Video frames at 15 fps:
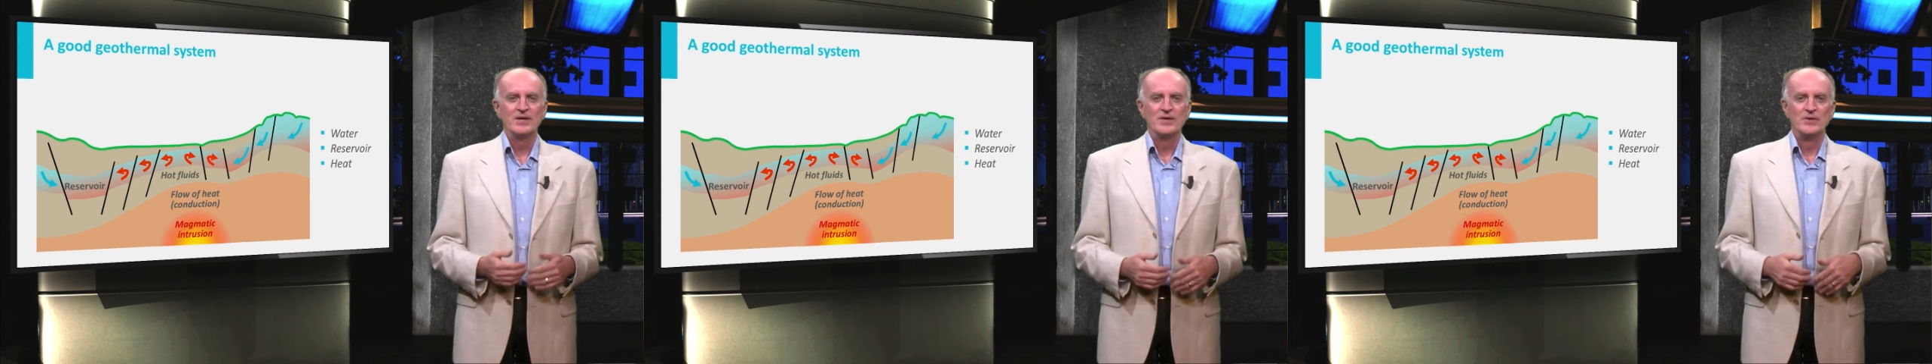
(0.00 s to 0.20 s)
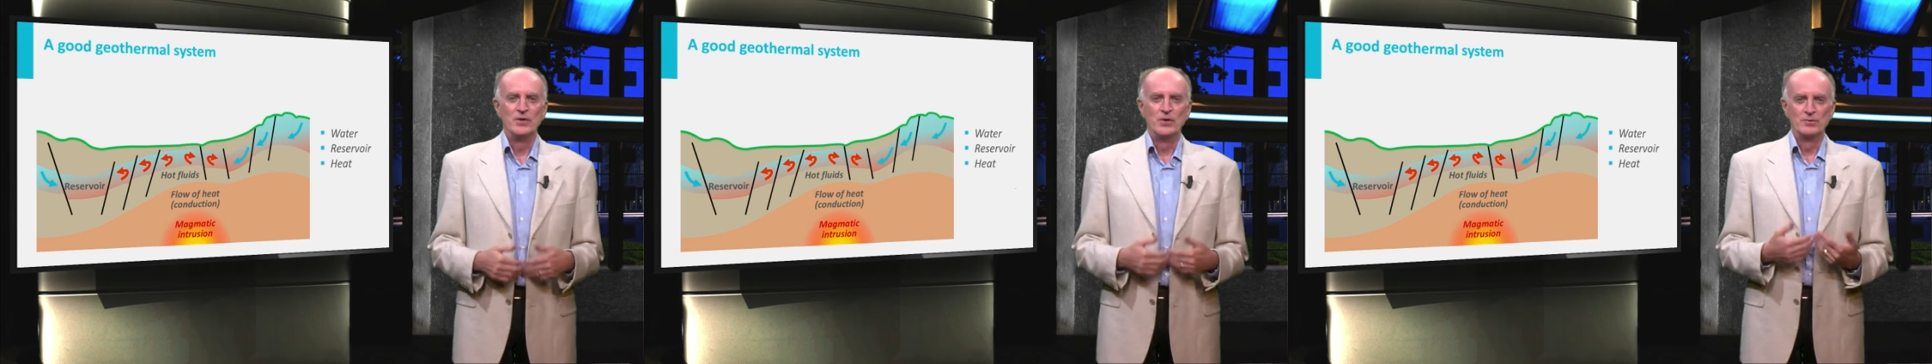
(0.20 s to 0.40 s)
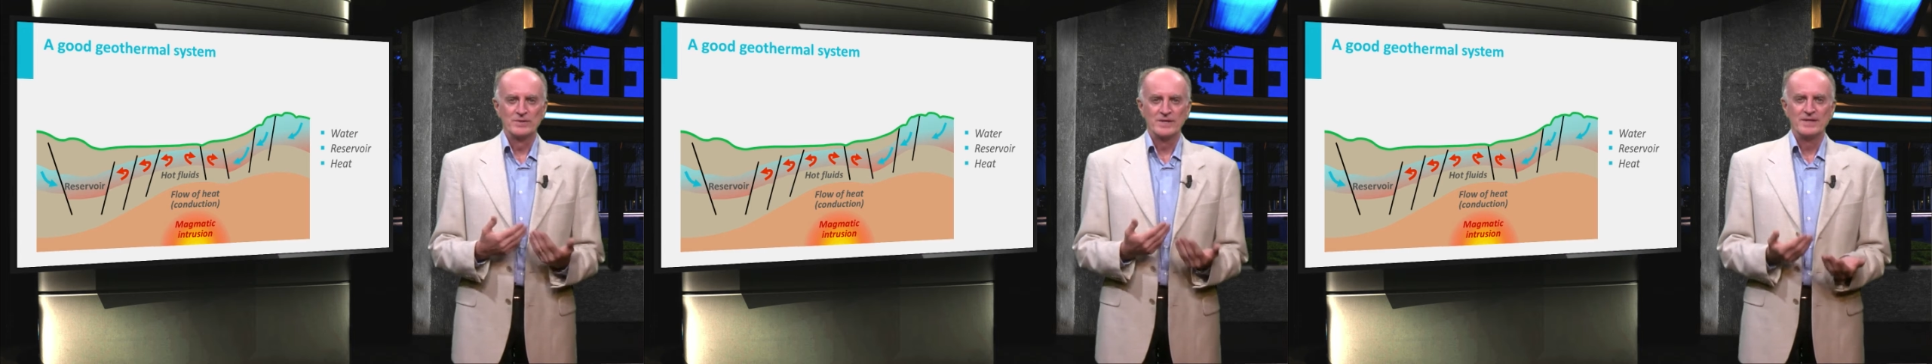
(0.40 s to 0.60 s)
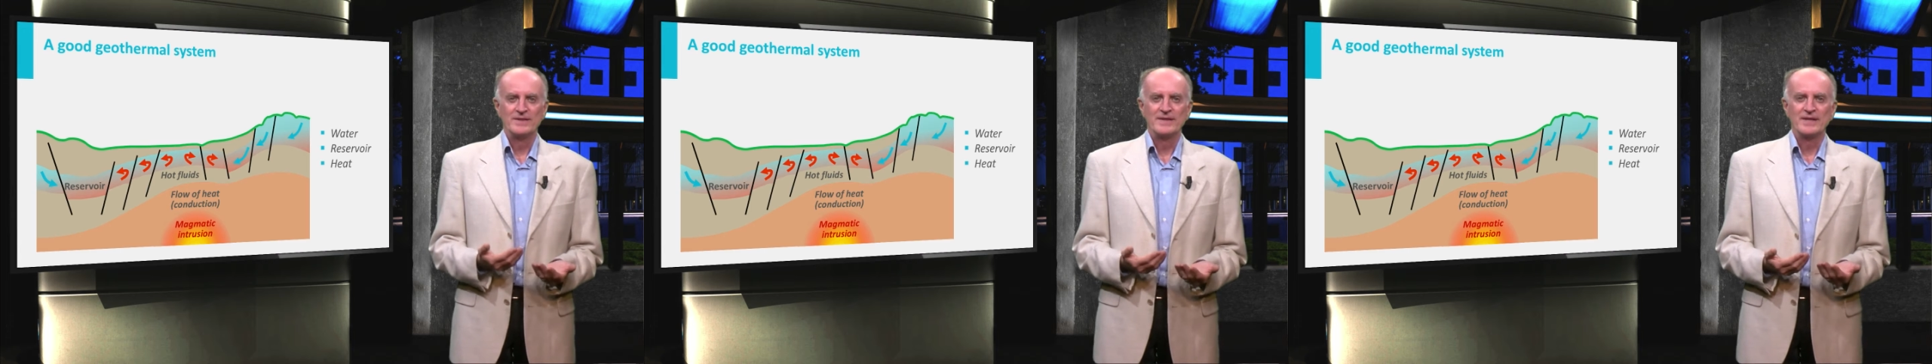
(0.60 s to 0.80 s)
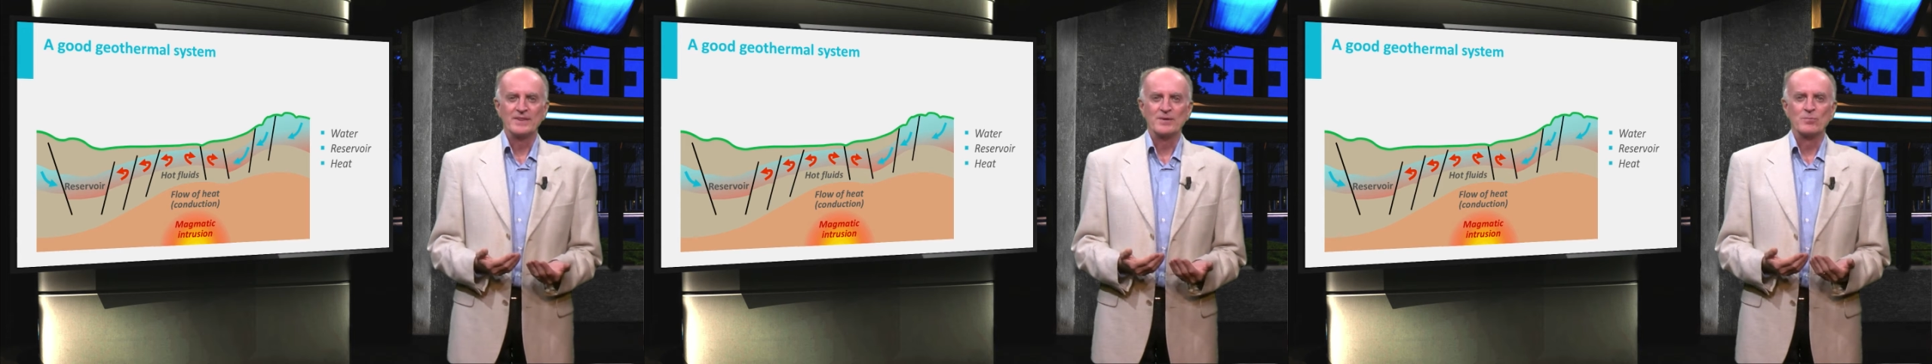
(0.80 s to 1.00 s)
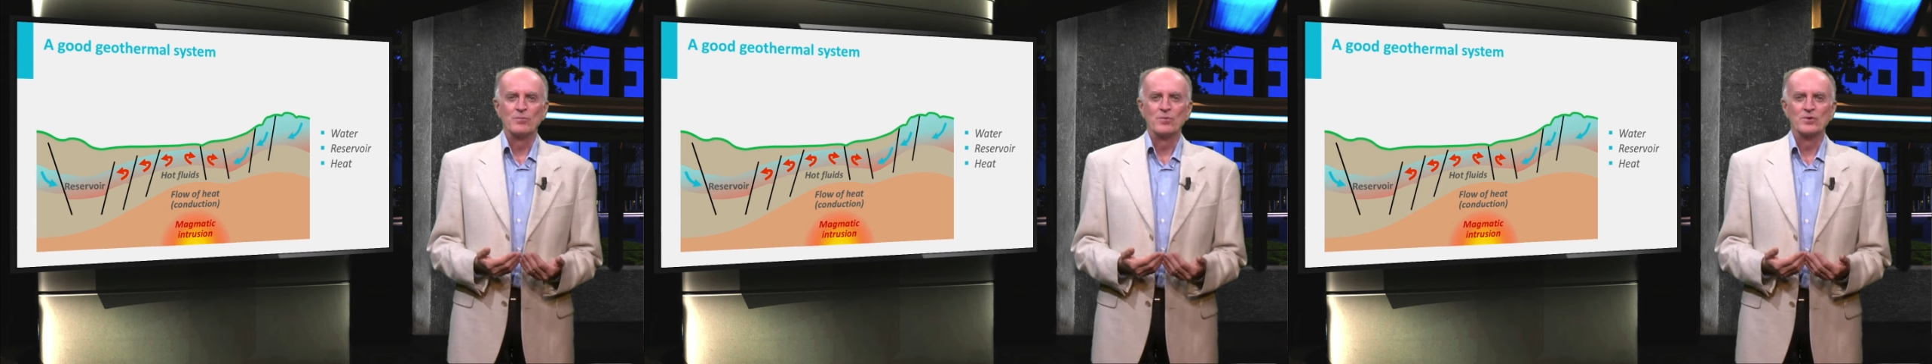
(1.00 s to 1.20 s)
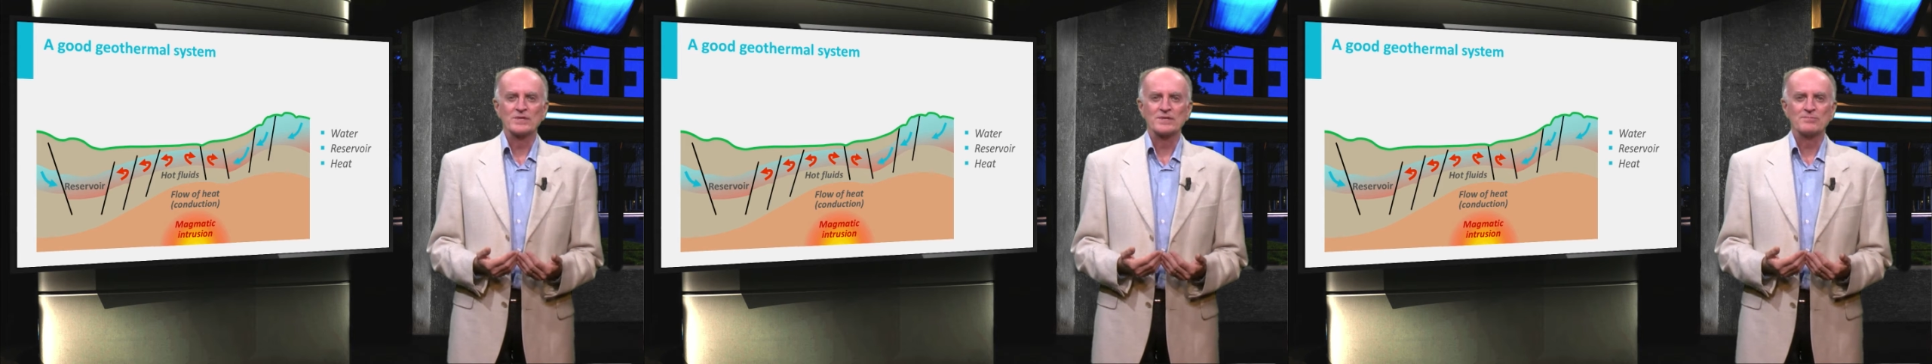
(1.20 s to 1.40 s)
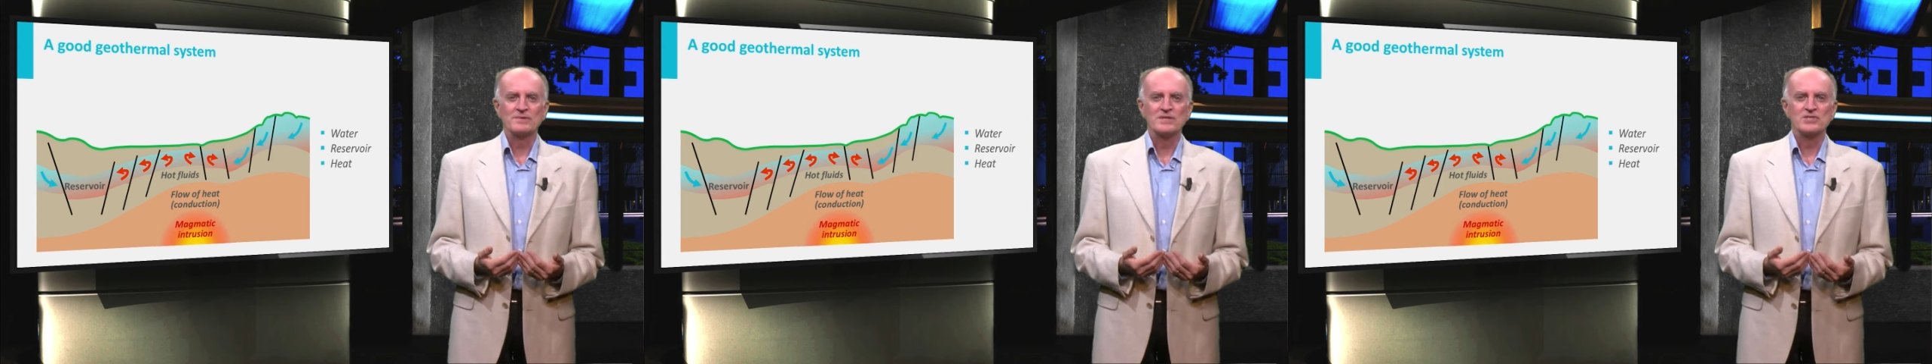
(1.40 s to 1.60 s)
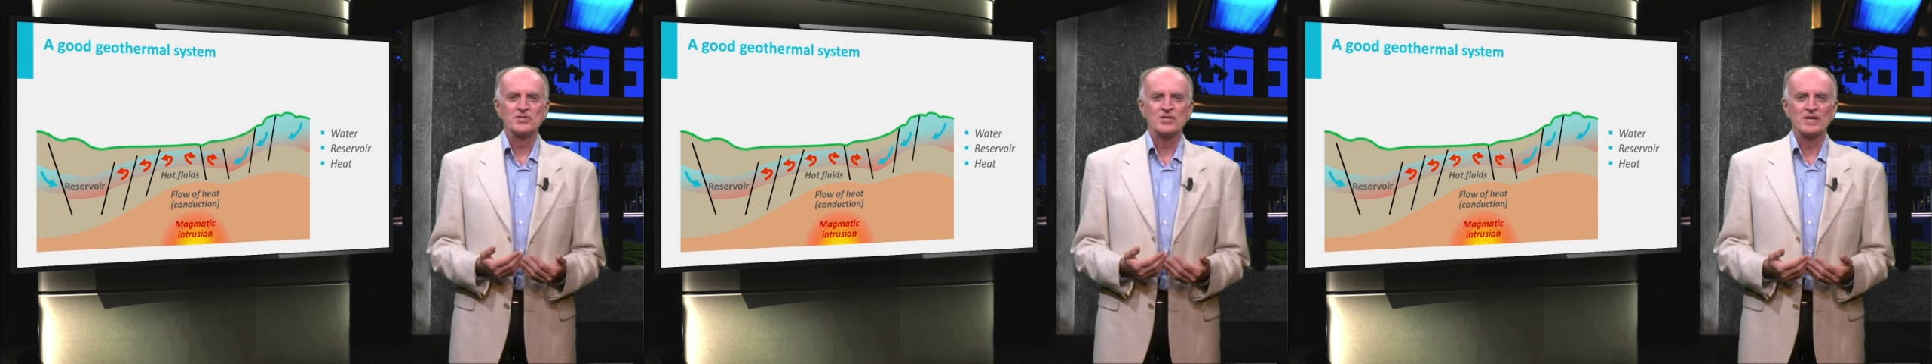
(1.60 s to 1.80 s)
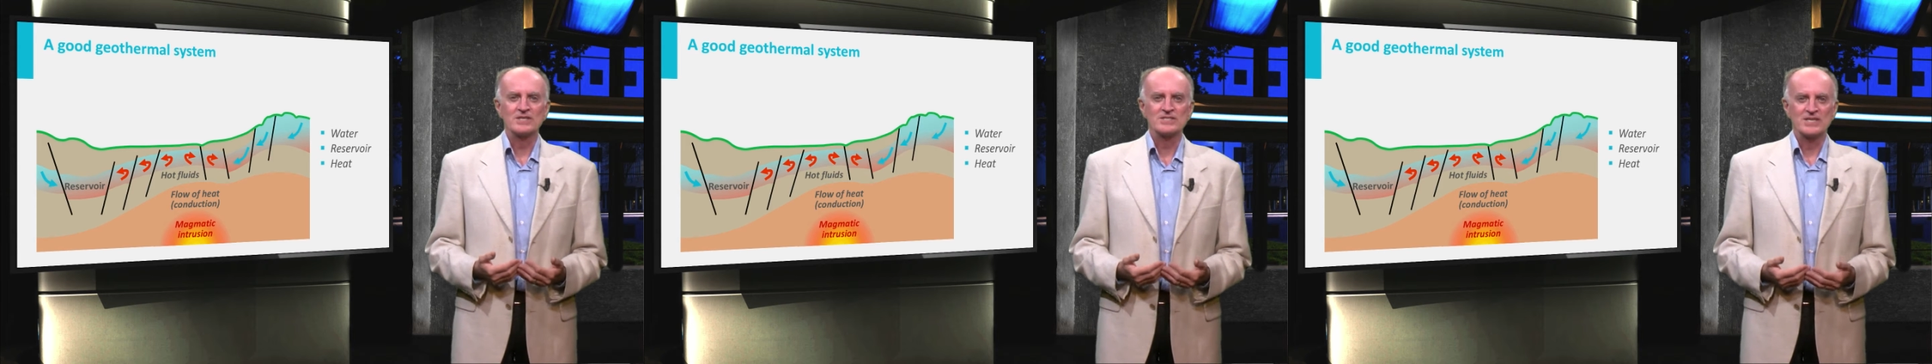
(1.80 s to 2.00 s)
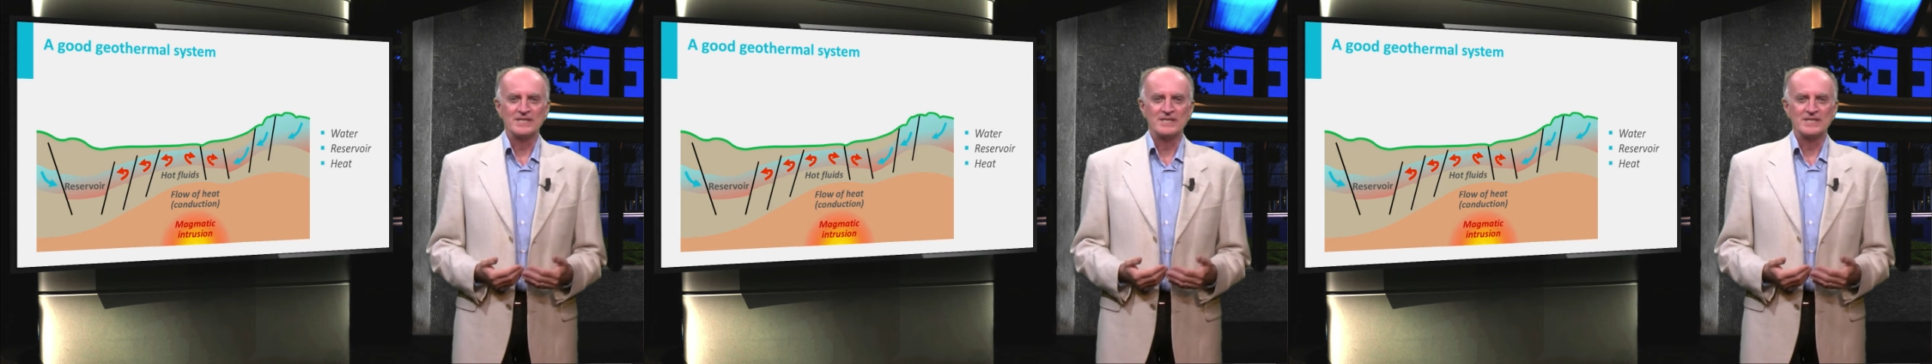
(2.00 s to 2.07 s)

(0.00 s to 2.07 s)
Note that the water recharge